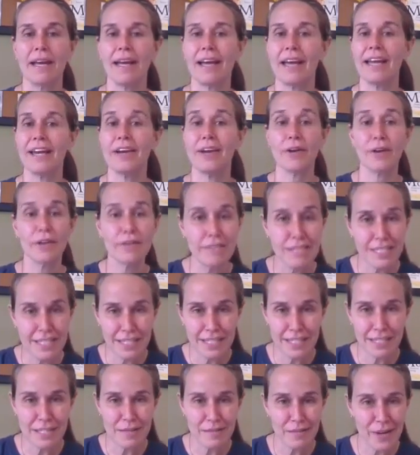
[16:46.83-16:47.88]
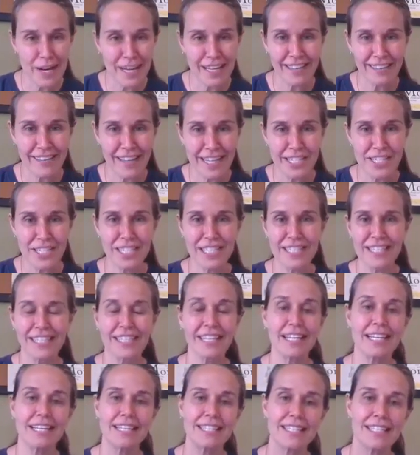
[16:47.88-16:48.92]
Nervous system regulation
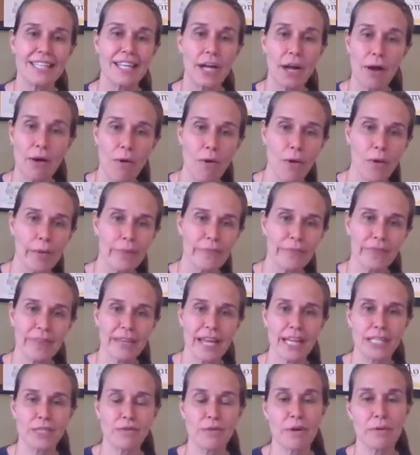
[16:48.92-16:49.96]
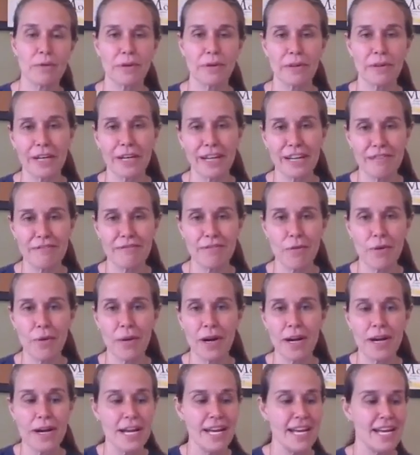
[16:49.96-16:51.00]
is the goal. That's what we're looking
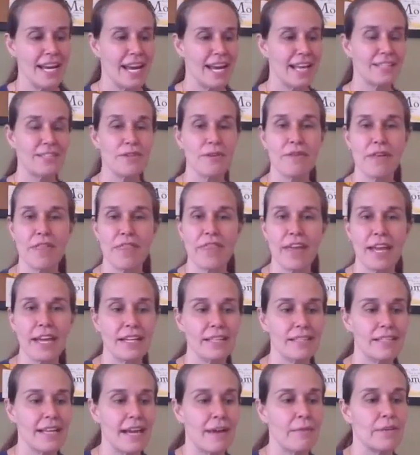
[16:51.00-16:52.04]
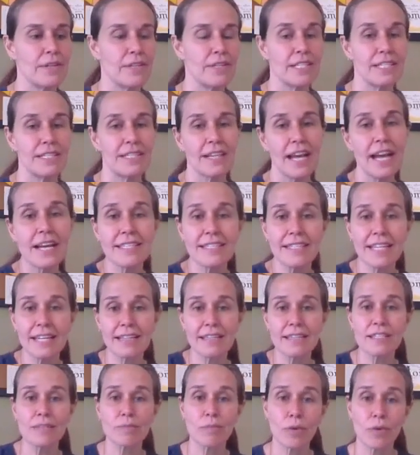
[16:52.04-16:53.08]
for. And so the things that we're discussing
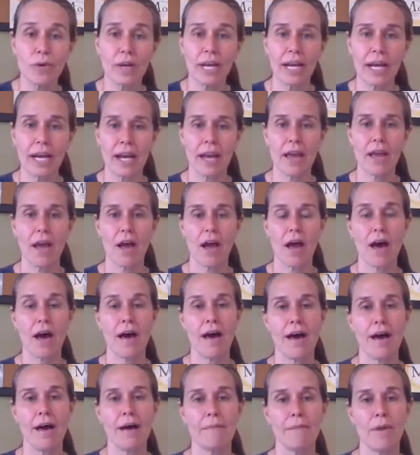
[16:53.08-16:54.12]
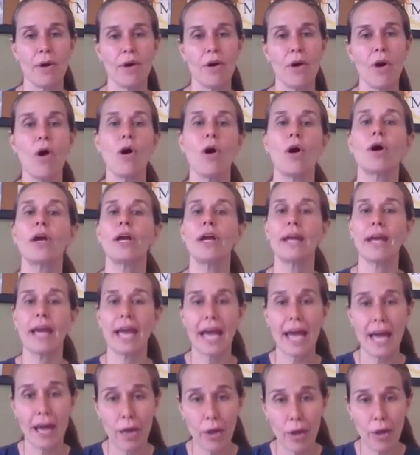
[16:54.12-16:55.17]
this morning are all going to
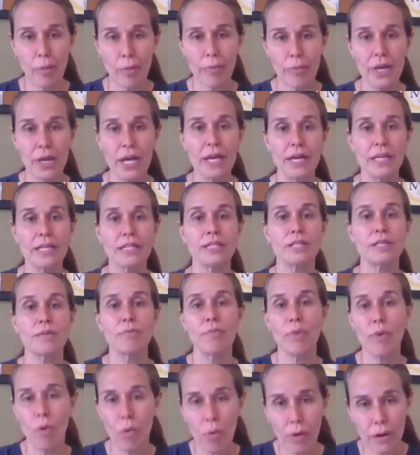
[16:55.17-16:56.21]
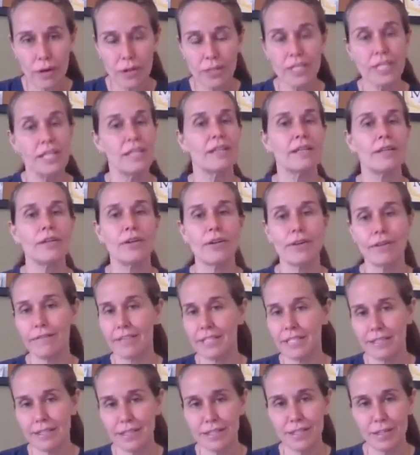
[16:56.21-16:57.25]
help support nervous
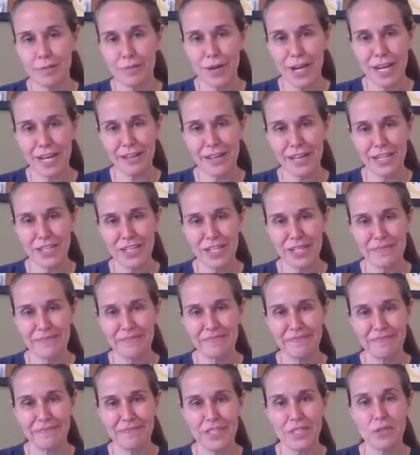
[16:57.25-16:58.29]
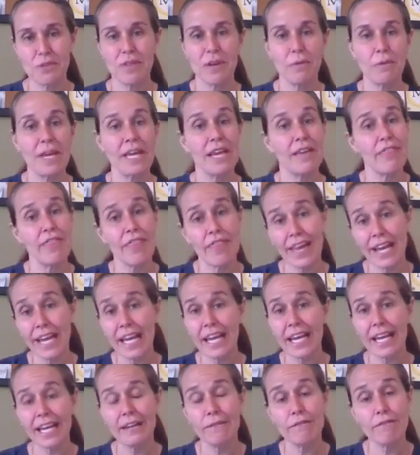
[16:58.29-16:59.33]
system regulation so that we can think
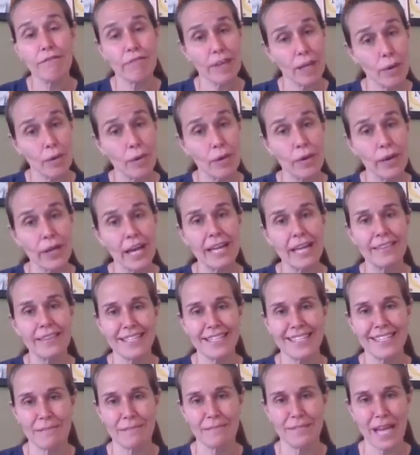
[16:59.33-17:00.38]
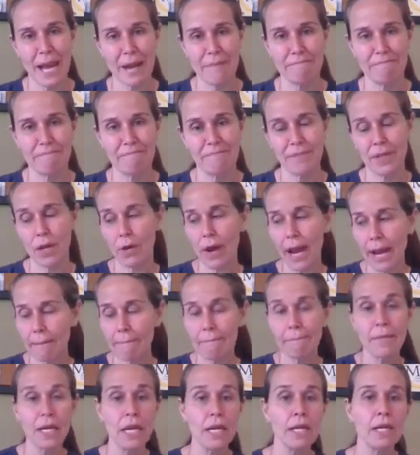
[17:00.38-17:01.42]
and feel at the same time. Okay,
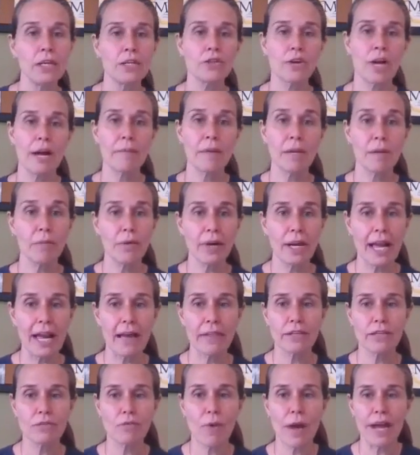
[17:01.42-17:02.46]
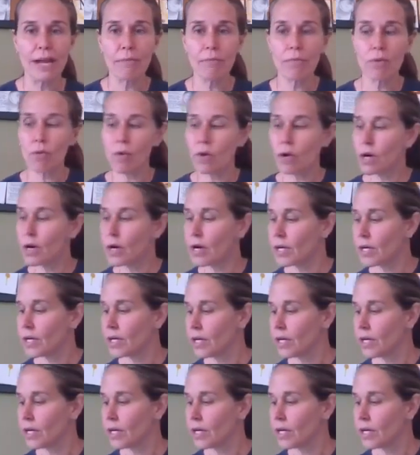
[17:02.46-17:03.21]
so I'm going to bring out this whiteboard.